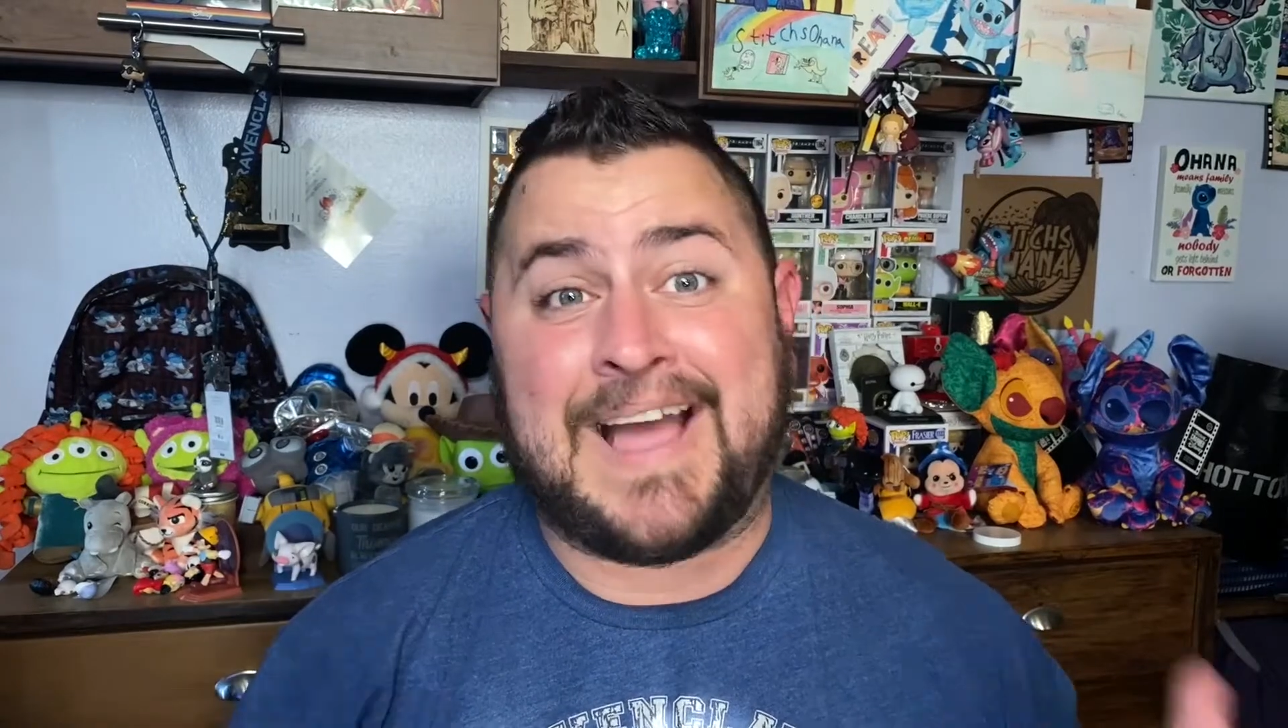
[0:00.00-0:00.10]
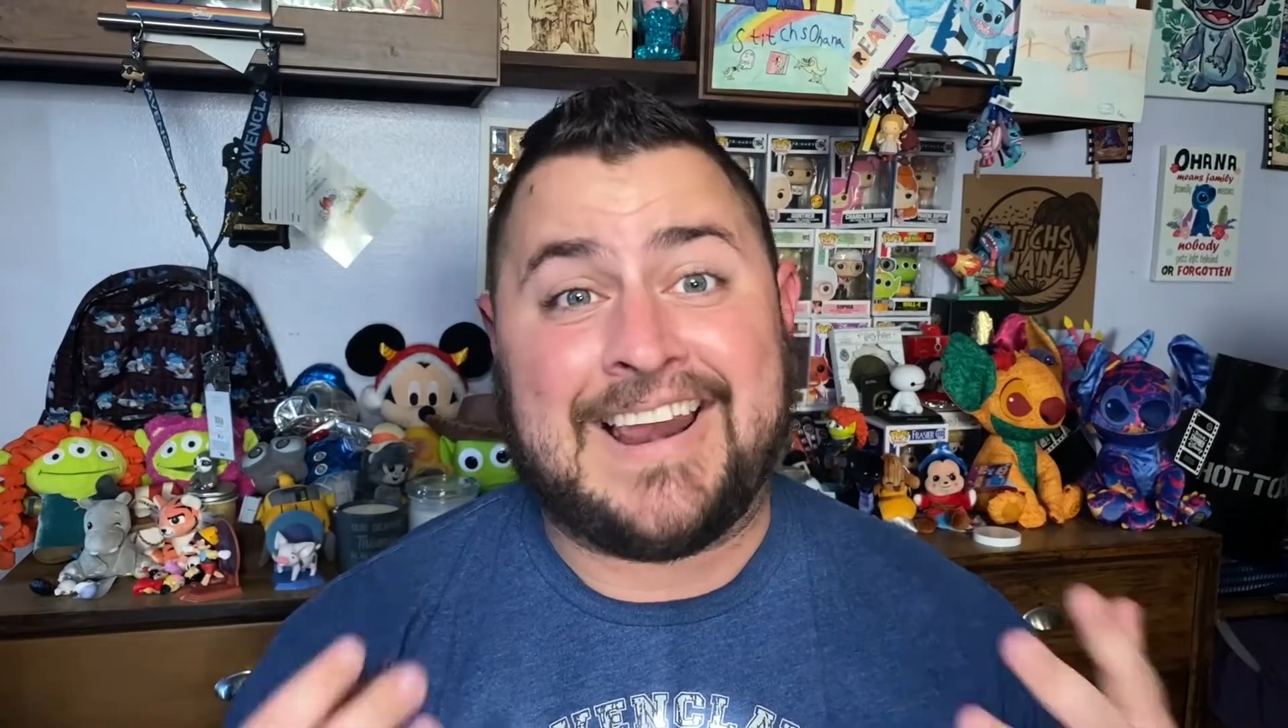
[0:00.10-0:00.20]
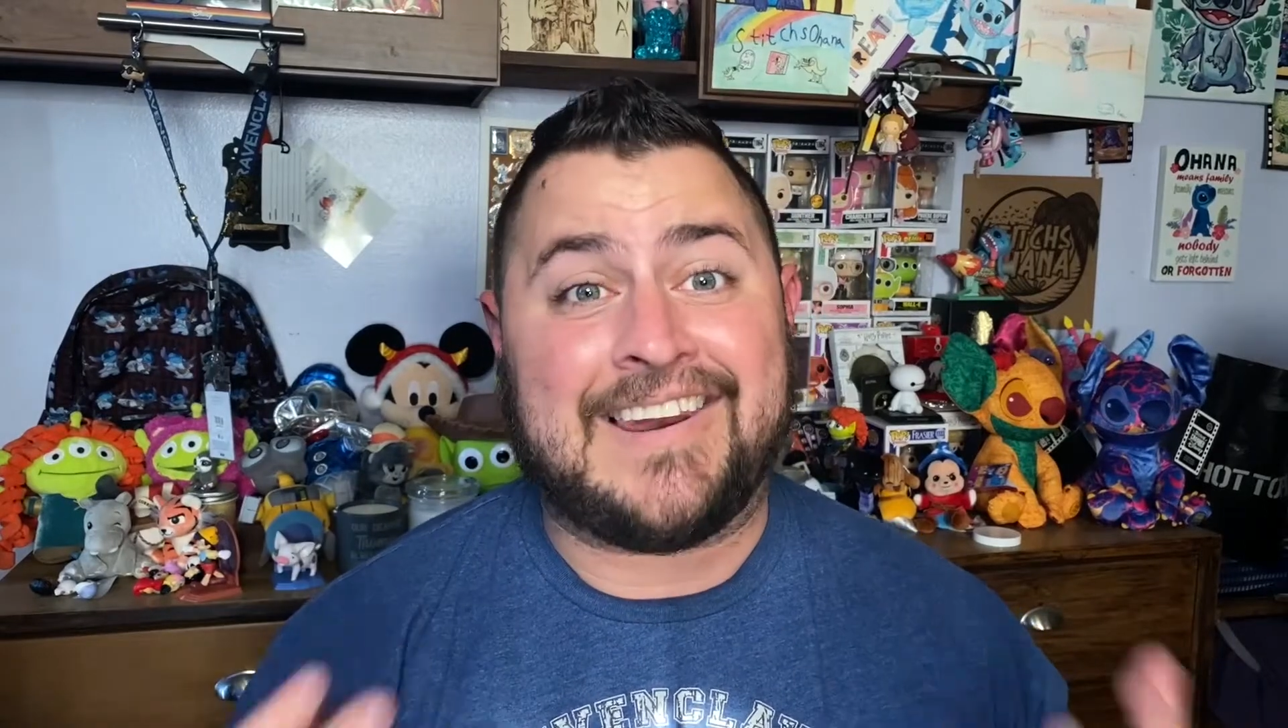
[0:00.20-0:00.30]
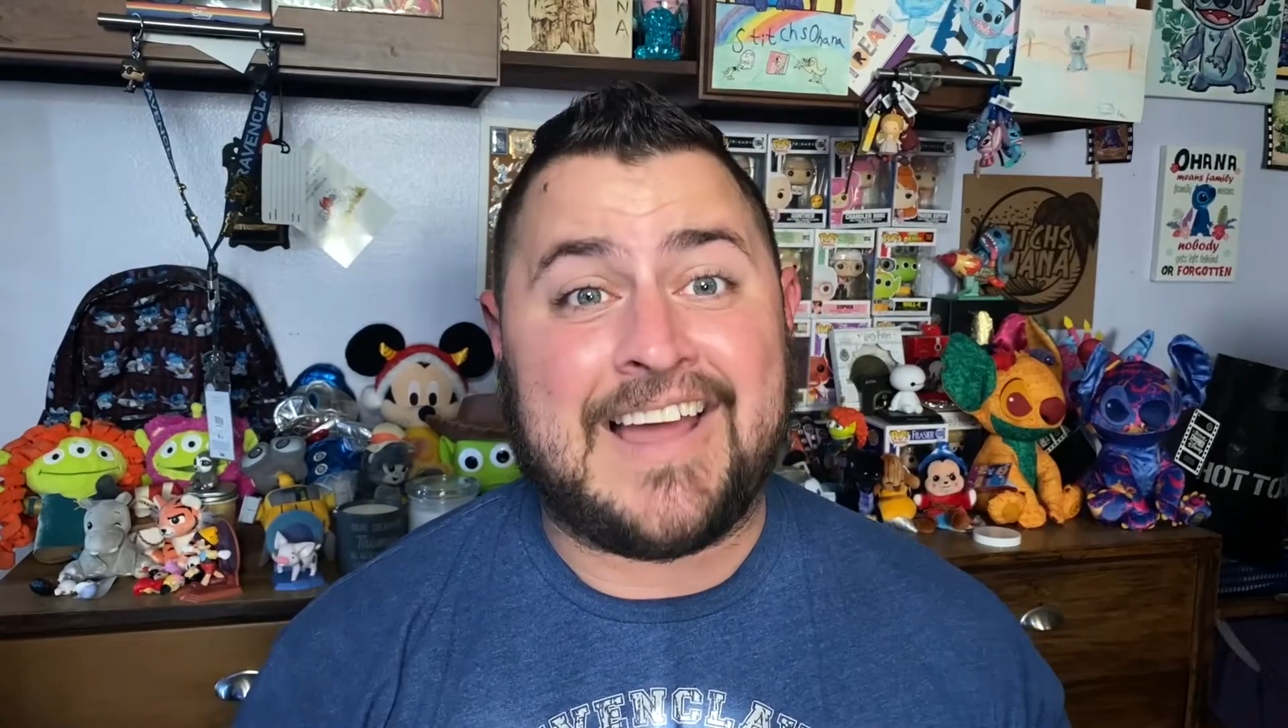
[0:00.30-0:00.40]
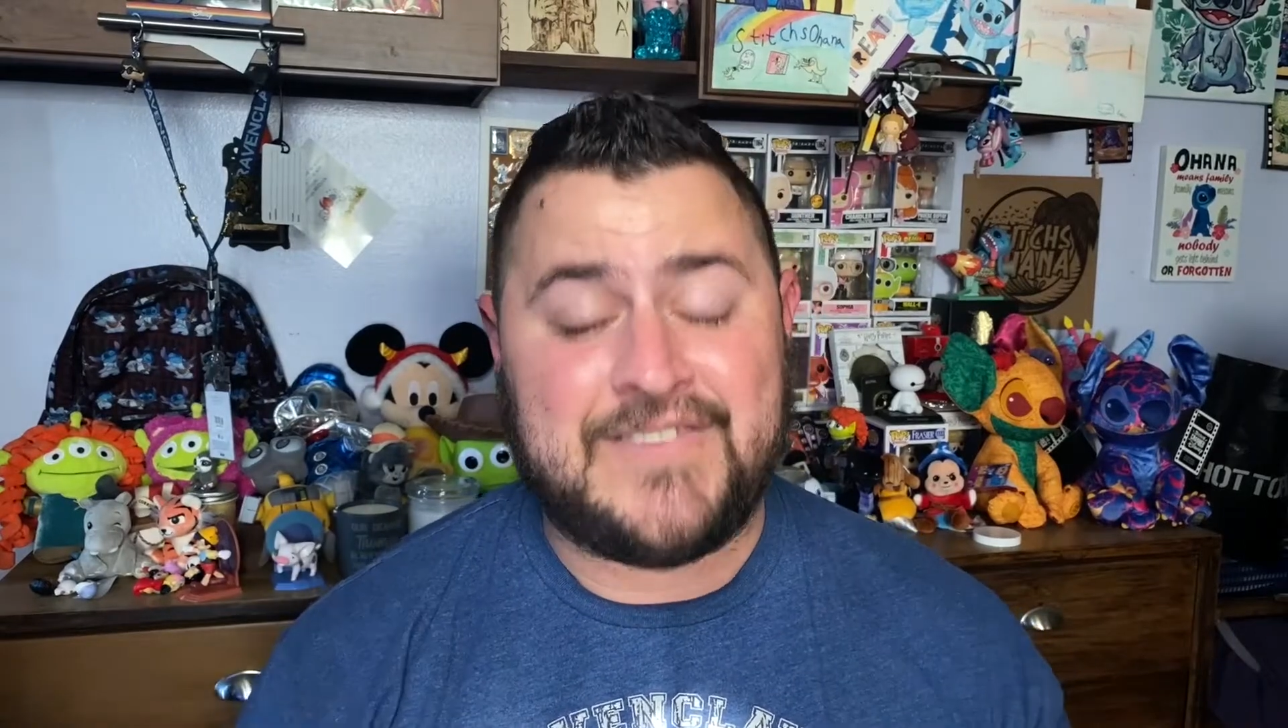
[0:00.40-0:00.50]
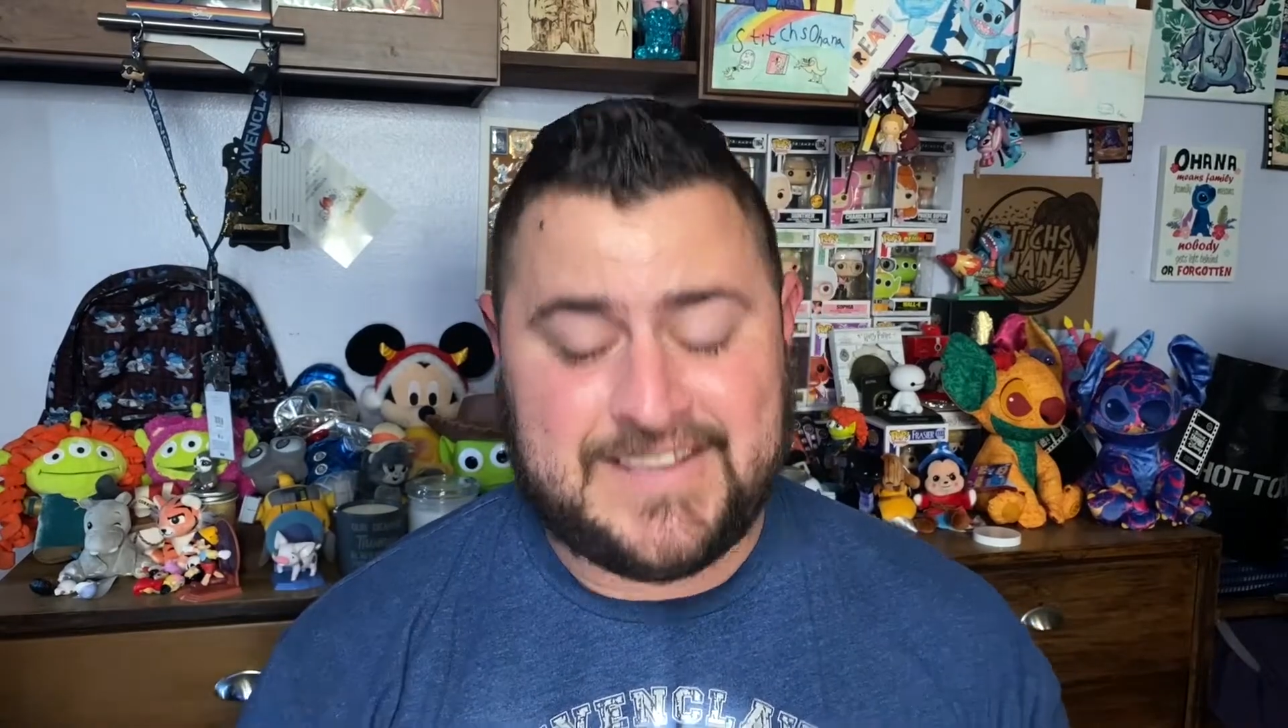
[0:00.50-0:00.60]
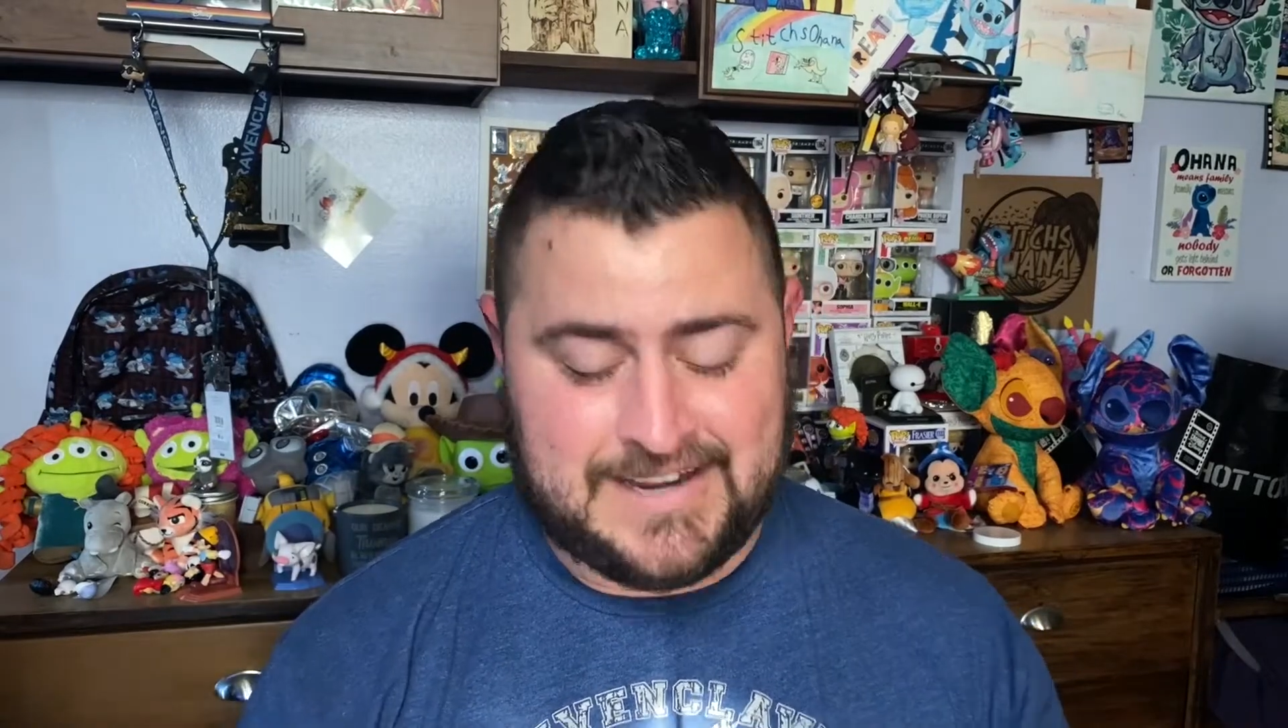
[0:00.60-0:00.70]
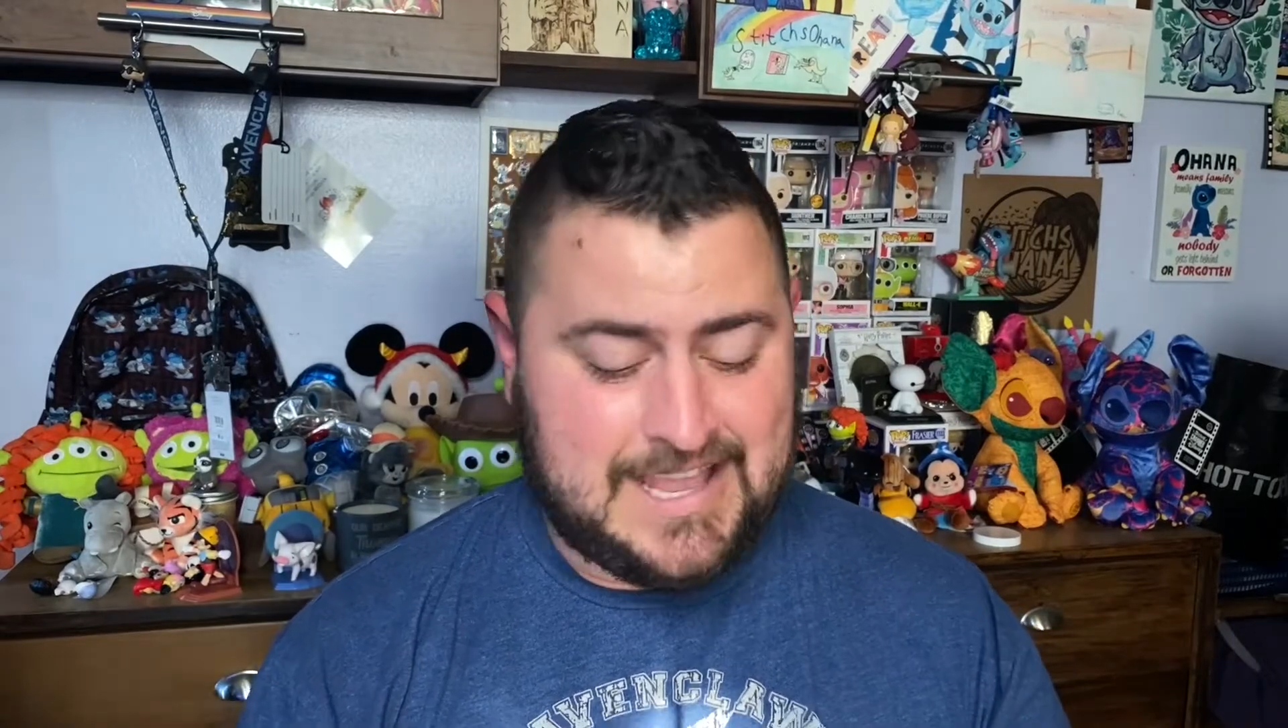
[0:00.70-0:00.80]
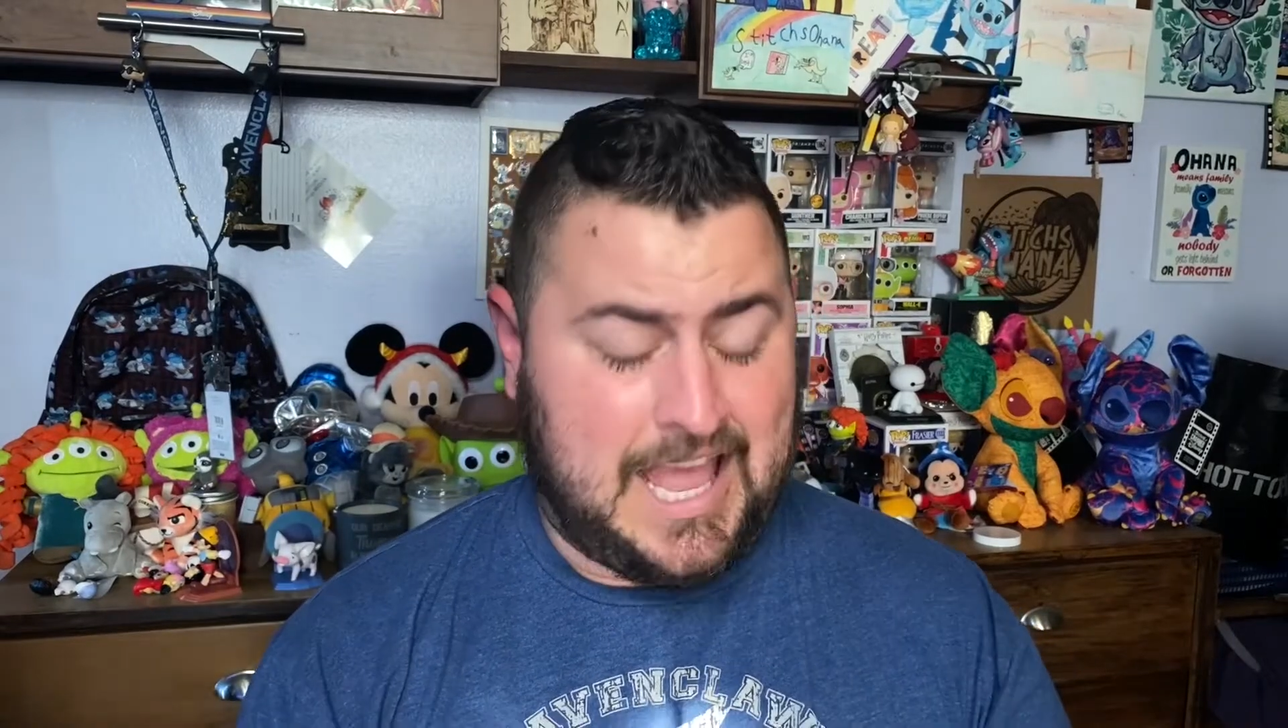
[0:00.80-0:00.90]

I love it.